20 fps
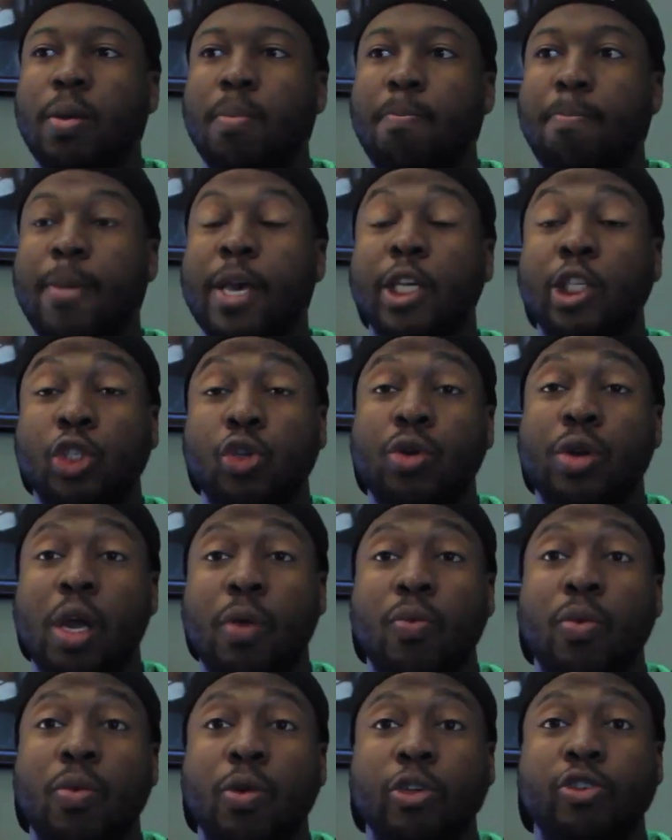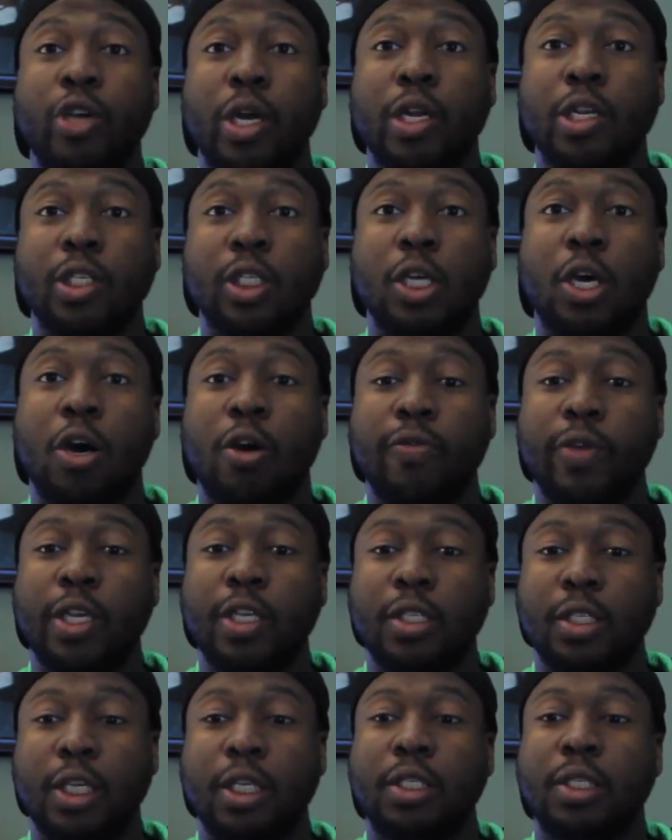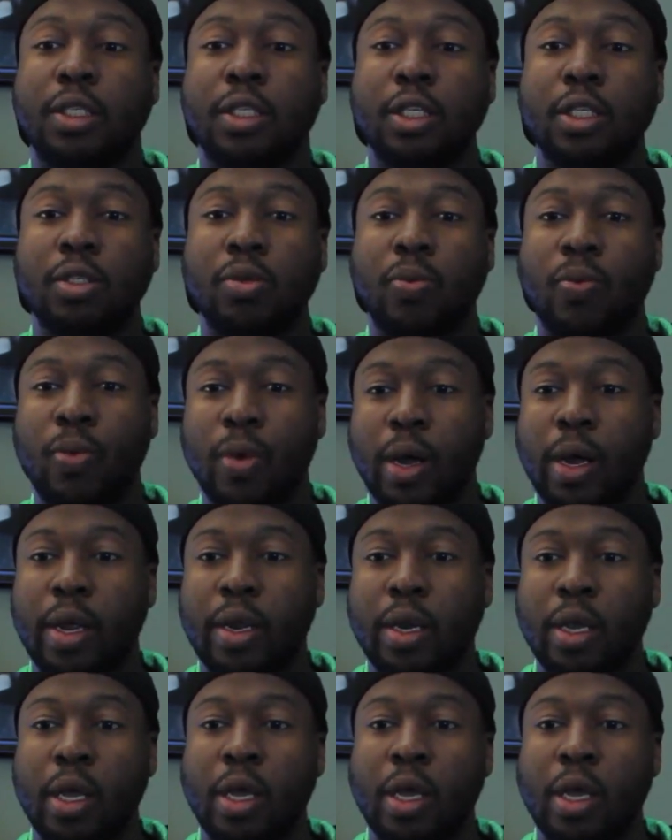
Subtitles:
mystery that we were trying to solve each season. Season 1,